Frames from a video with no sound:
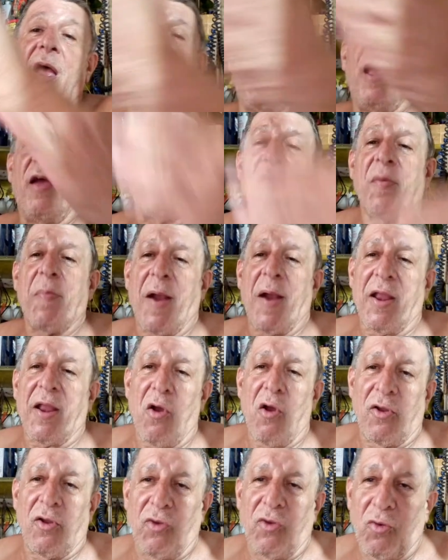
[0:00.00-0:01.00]
Everybody
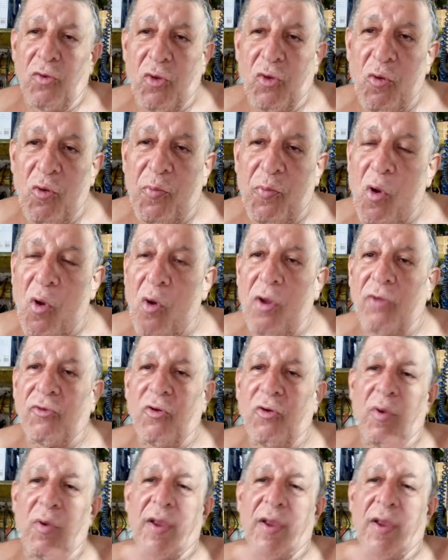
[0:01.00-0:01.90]
on YouTube called you a